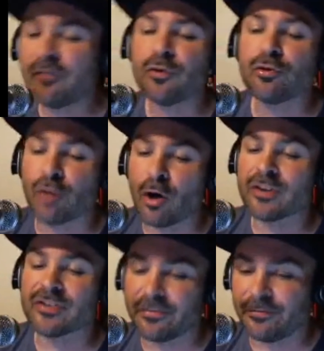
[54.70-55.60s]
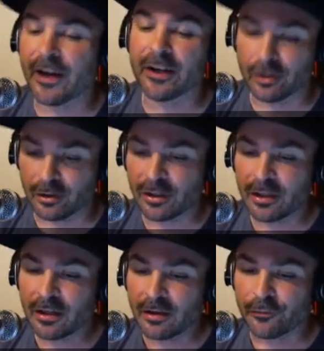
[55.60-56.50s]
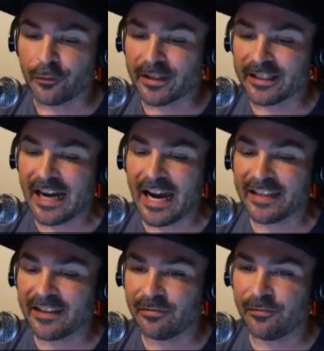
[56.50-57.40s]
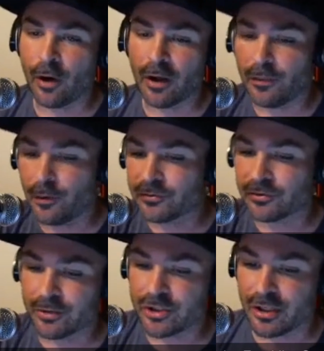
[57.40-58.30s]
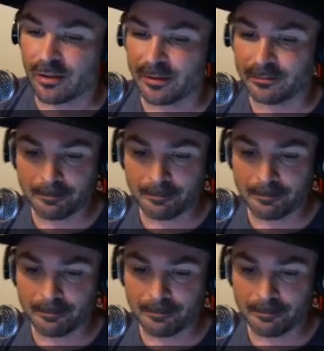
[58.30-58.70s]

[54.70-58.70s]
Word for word: have you grown as a fighter from the guy that fought those three gentlemen?